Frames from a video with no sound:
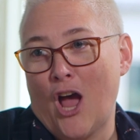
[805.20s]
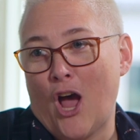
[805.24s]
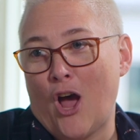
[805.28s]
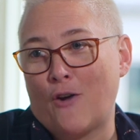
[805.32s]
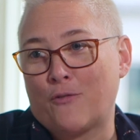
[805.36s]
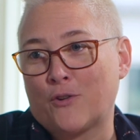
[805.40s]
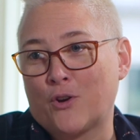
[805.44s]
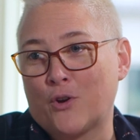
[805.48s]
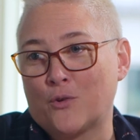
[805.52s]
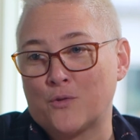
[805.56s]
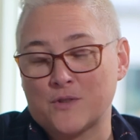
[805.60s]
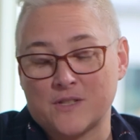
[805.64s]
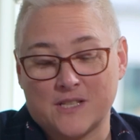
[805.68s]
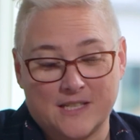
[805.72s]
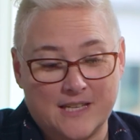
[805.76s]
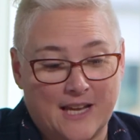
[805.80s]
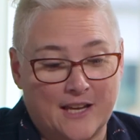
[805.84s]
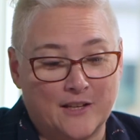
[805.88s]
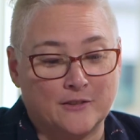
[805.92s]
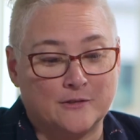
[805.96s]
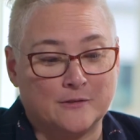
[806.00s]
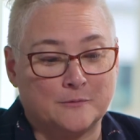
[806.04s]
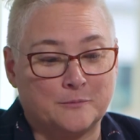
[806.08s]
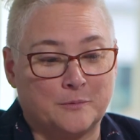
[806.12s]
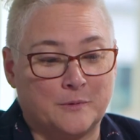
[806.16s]
of course,
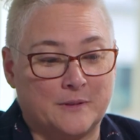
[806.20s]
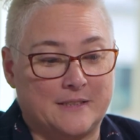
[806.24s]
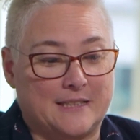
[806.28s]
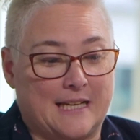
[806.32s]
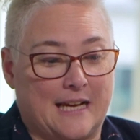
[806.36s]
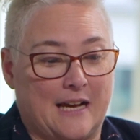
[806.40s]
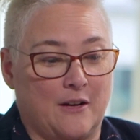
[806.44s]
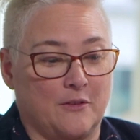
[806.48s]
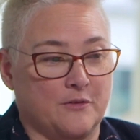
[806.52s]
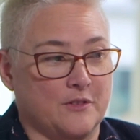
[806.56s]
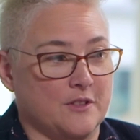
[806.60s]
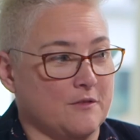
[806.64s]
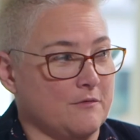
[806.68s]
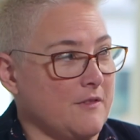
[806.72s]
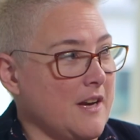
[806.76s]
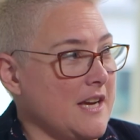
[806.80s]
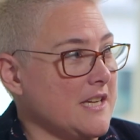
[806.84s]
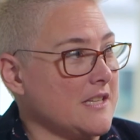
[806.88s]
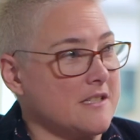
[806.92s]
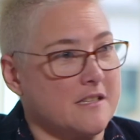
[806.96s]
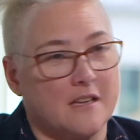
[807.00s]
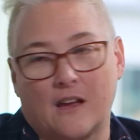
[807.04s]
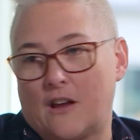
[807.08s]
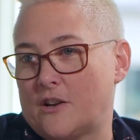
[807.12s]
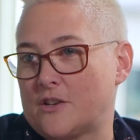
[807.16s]
Neil, without the
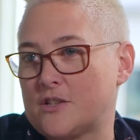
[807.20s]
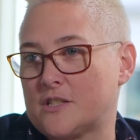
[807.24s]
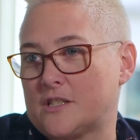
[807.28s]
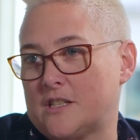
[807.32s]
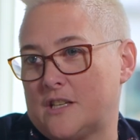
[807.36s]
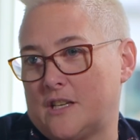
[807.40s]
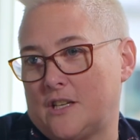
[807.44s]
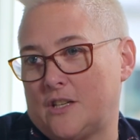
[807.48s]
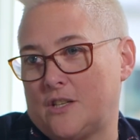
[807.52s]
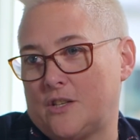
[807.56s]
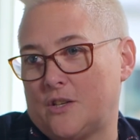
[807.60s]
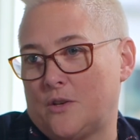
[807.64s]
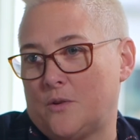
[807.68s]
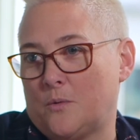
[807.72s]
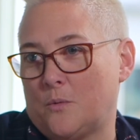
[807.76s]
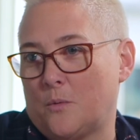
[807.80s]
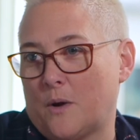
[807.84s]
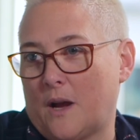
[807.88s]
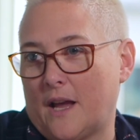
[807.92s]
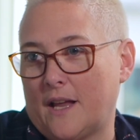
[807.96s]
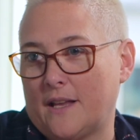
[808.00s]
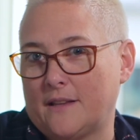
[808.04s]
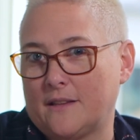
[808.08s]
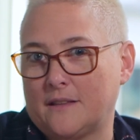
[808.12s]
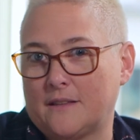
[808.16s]
research that you
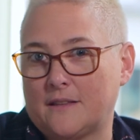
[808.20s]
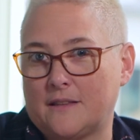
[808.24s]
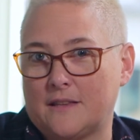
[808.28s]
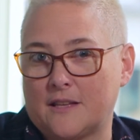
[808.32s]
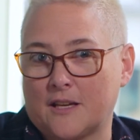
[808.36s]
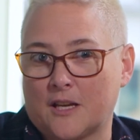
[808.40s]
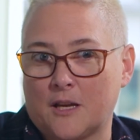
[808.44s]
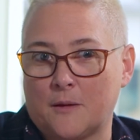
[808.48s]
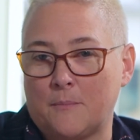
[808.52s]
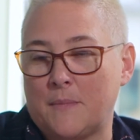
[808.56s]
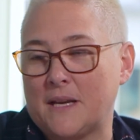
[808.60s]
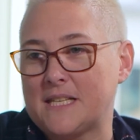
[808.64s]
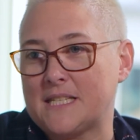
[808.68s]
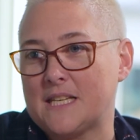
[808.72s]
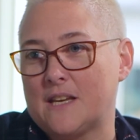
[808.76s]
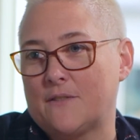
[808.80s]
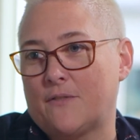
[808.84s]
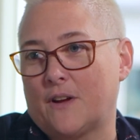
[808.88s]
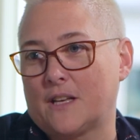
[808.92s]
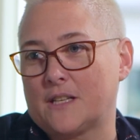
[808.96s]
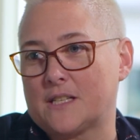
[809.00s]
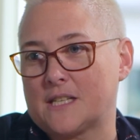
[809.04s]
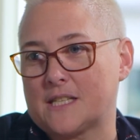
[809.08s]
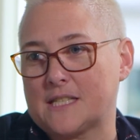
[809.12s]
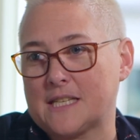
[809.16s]
and the committee have
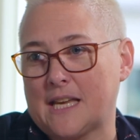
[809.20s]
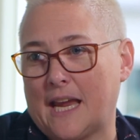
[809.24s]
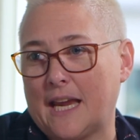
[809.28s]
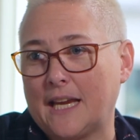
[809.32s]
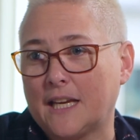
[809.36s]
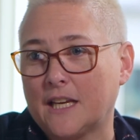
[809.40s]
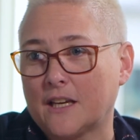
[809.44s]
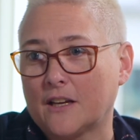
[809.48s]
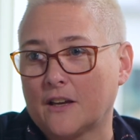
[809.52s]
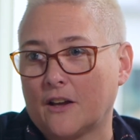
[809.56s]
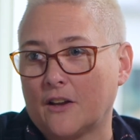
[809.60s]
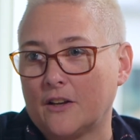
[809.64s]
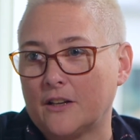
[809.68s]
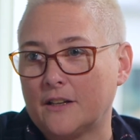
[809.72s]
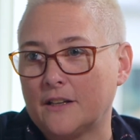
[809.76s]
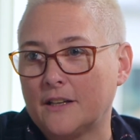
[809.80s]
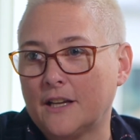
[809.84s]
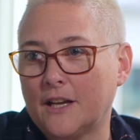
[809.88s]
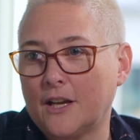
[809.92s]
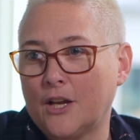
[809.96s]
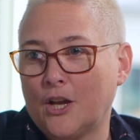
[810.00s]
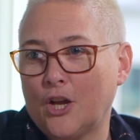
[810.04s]
undertaken,